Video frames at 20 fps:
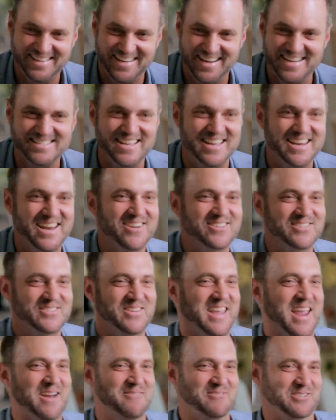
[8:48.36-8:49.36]
he's not here, so
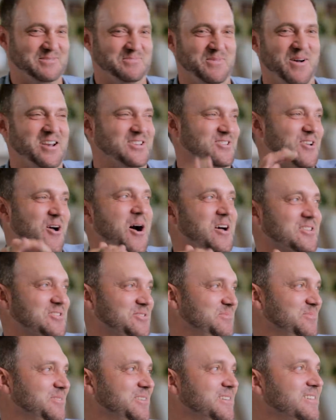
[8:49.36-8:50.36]
he can't respond. It's
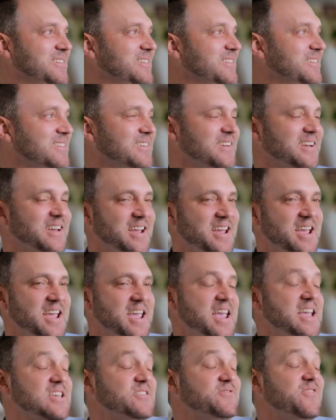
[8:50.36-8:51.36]
awesome.
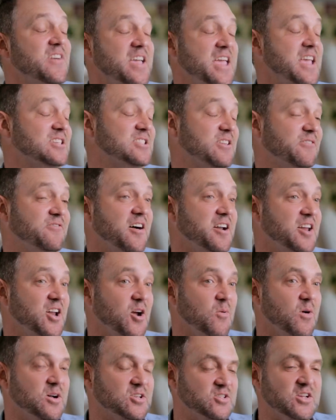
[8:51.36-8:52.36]
He's he's the
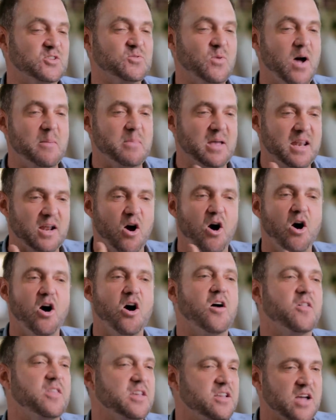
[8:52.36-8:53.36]
funnier one, so that's why I'm getting
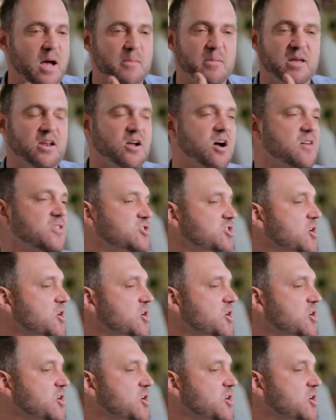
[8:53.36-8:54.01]
all really the I'm is. getting all the